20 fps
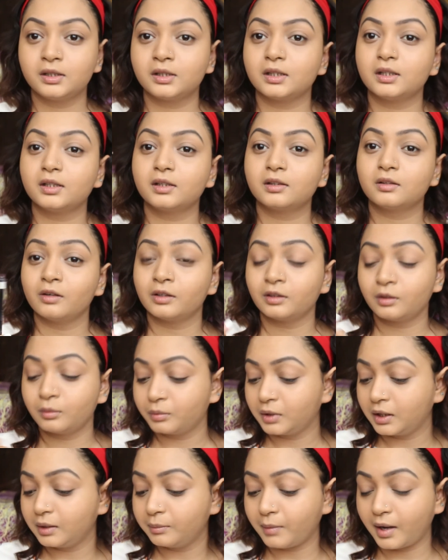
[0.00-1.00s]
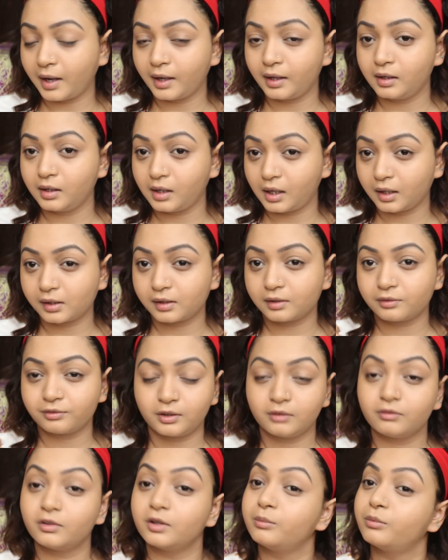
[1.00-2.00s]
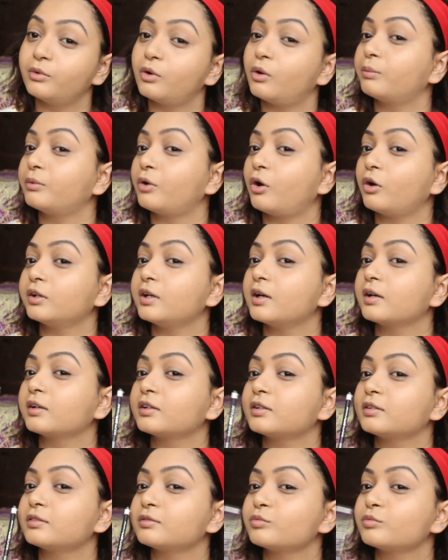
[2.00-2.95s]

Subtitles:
Is going to be my next favorite brow product.